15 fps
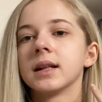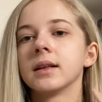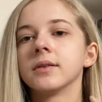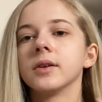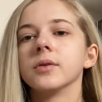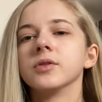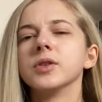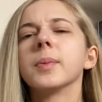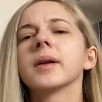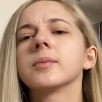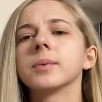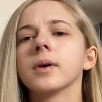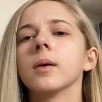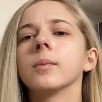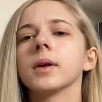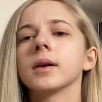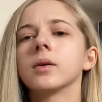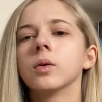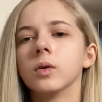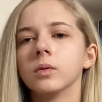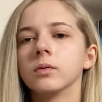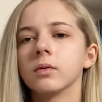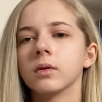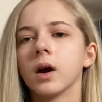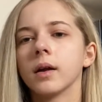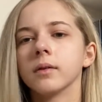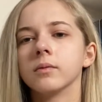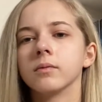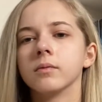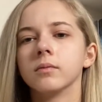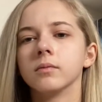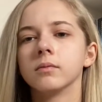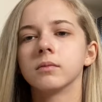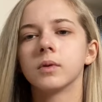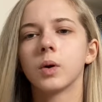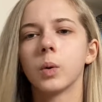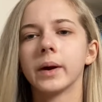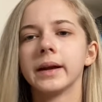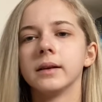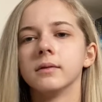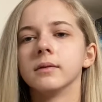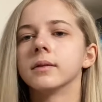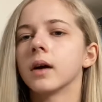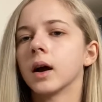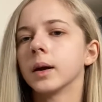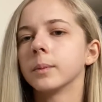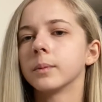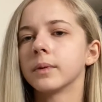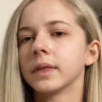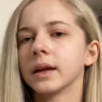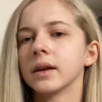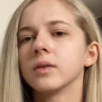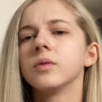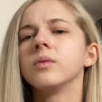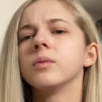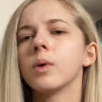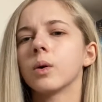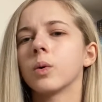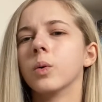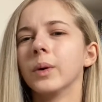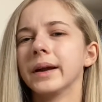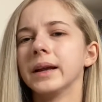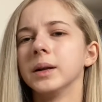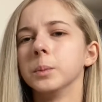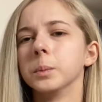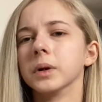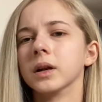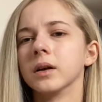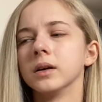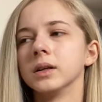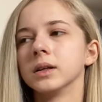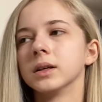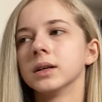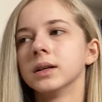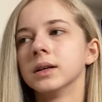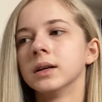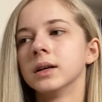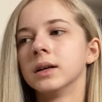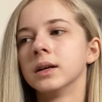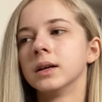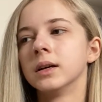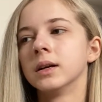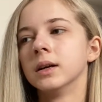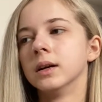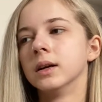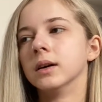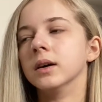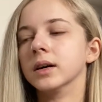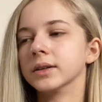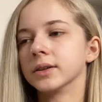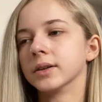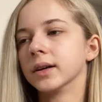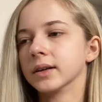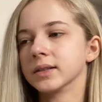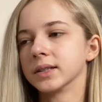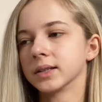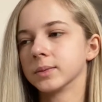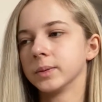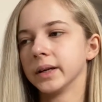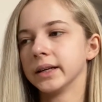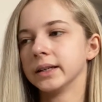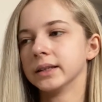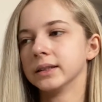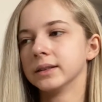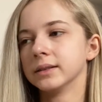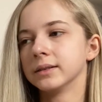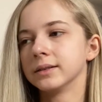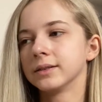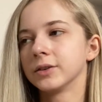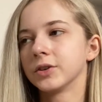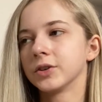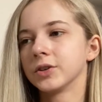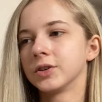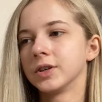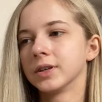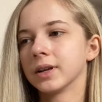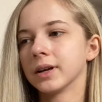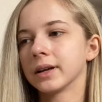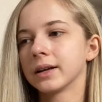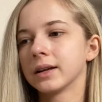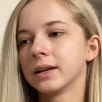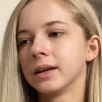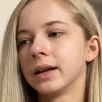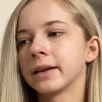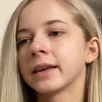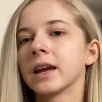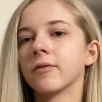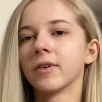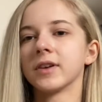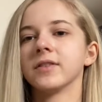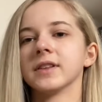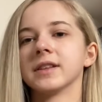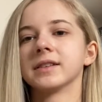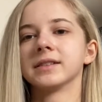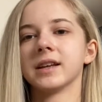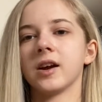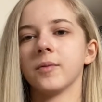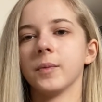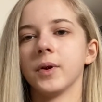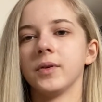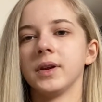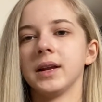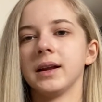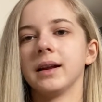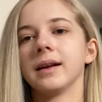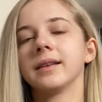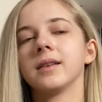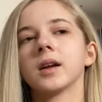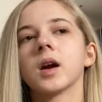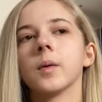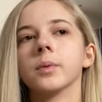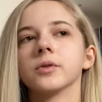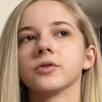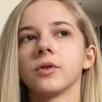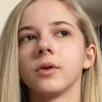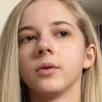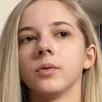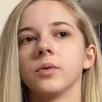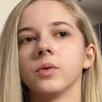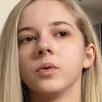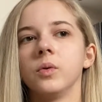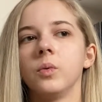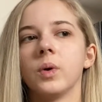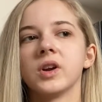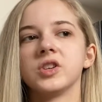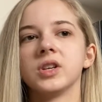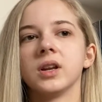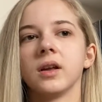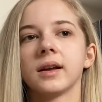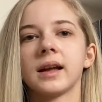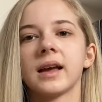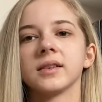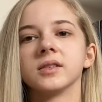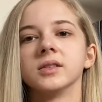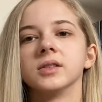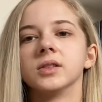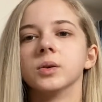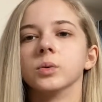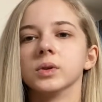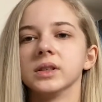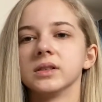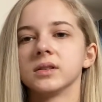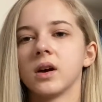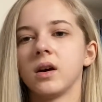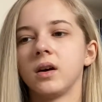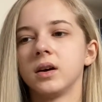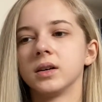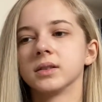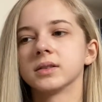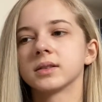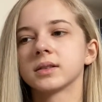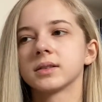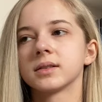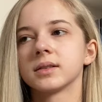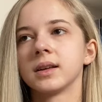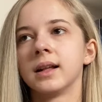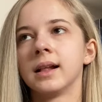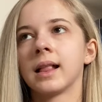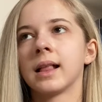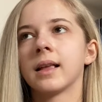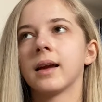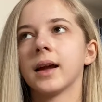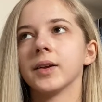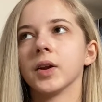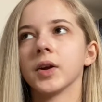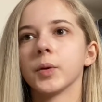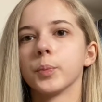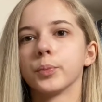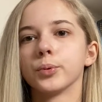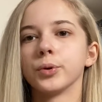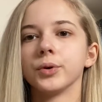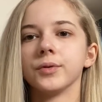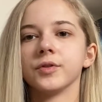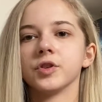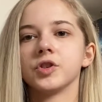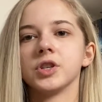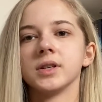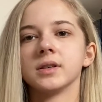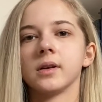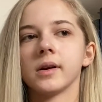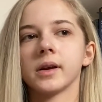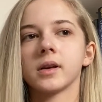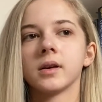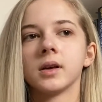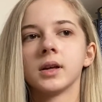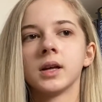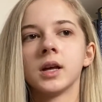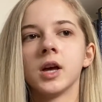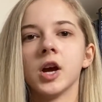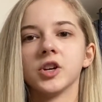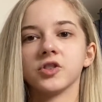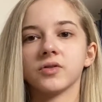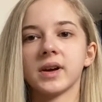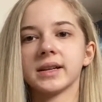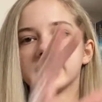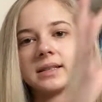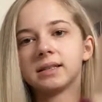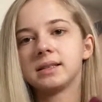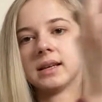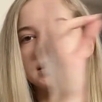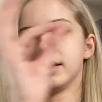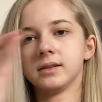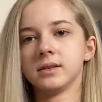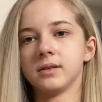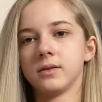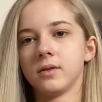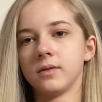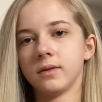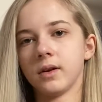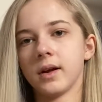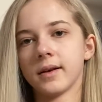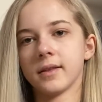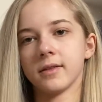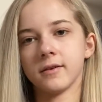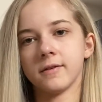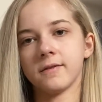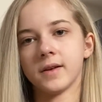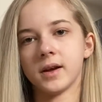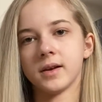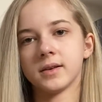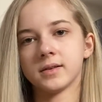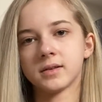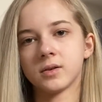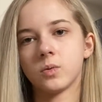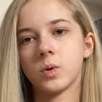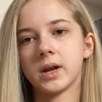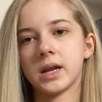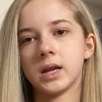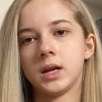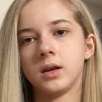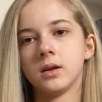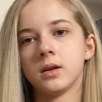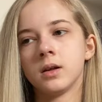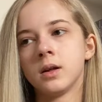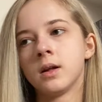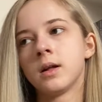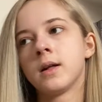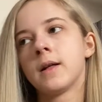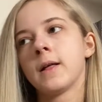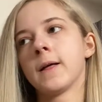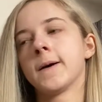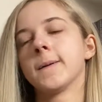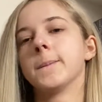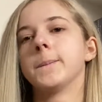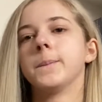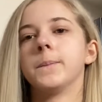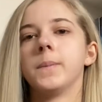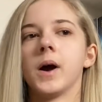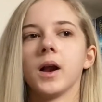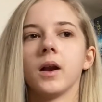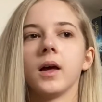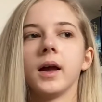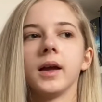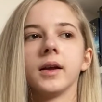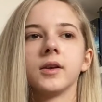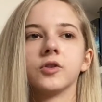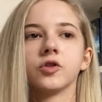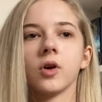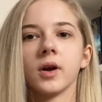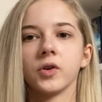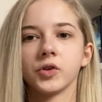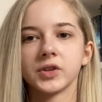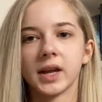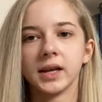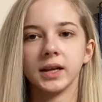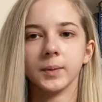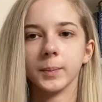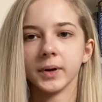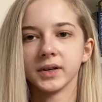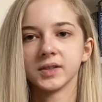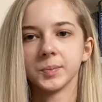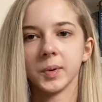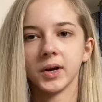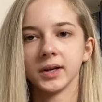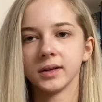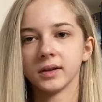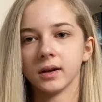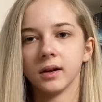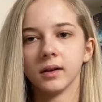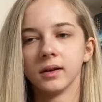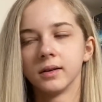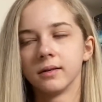No, she's about to become like kind of queen type thing. Not queen, but like, I don't know how to explain it. She's like getting ready for this ceremony. It's like her betrothal, where she like has to do all these tasks and like prove that she's like a direct descendant of like the first queen by like trying not to get eaten by a spider.